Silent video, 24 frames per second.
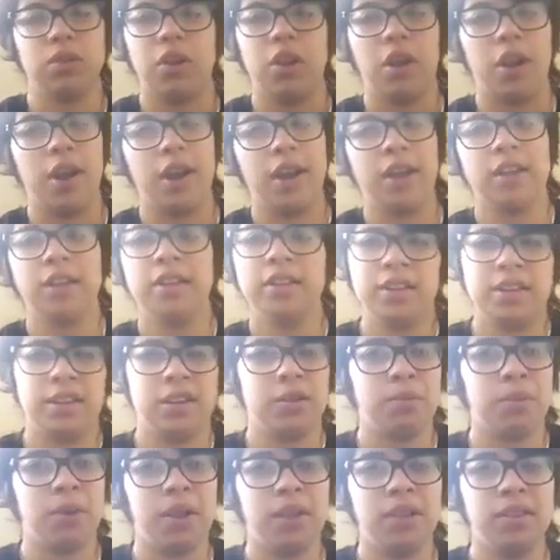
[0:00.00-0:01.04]
Alright, now
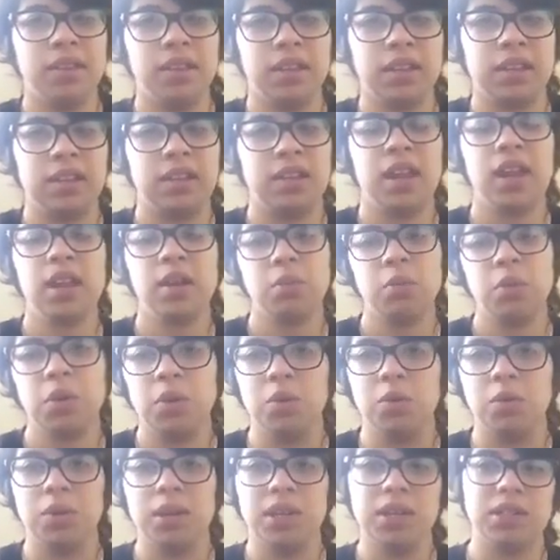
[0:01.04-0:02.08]
you're probably thinking, hey,
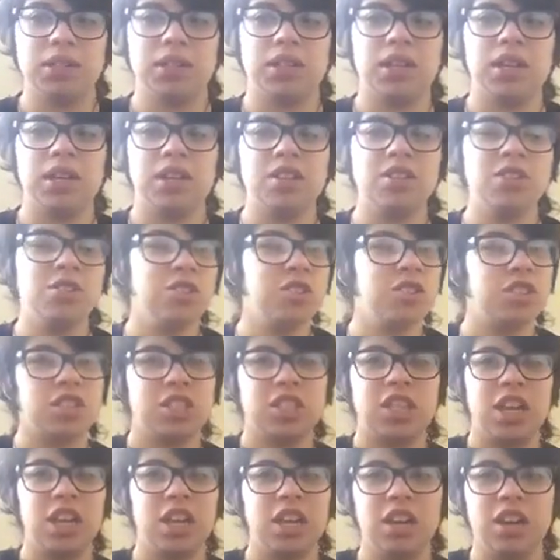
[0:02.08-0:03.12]
whoa, wait a second. You just
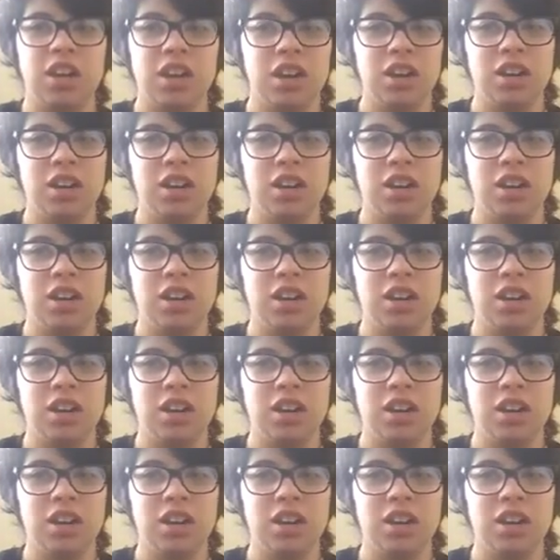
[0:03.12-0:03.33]
said